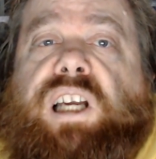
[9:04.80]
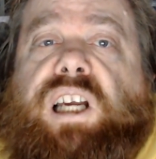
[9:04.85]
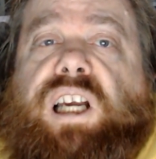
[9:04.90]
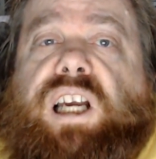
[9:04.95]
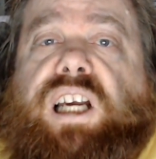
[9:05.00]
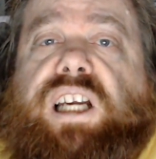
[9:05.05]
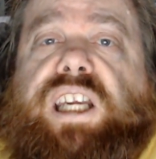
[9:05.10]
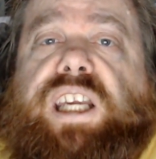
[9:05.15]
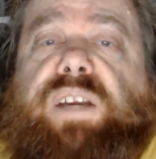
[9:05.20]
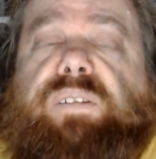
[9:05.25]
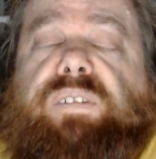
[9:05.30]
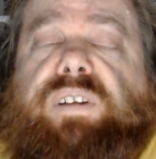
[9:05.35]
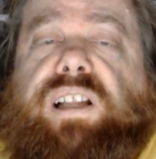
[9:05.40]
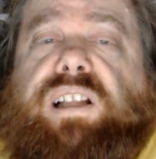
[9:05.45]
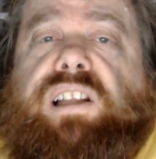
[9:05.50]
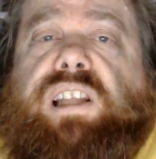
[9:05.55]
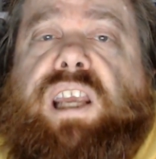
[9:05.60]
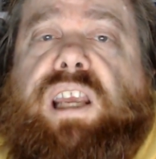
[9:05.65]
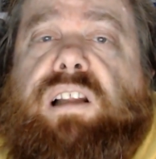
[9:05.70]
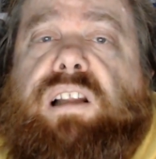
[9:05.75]
give
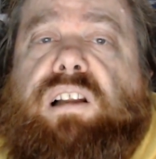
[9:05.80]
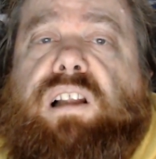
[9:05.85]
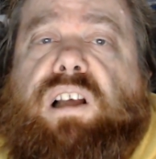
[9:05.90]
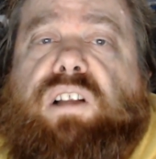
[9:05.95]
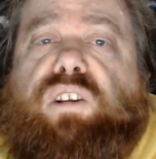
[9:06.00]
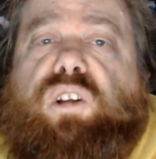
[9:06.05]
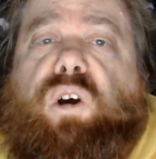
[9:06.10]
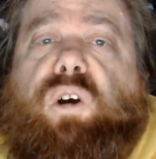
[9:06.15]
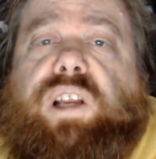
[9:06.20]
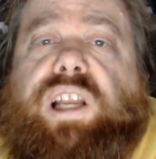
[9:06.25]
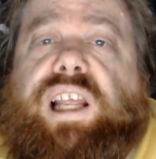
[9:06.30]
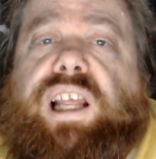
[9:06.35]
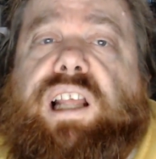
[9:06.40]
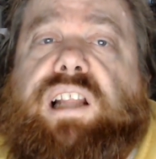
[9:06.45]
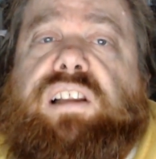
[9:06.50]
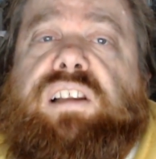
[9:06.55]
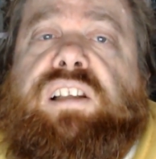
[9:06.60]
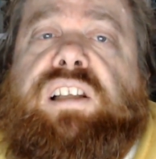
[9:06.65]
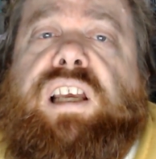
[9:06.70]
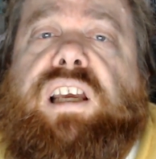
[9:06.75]
it a 9 out of
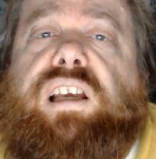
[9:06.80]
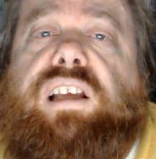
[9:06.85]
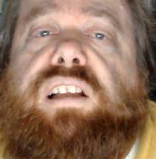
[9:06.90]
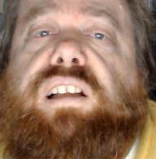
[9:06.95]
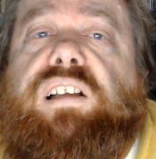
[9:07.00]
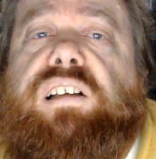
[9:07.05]
10.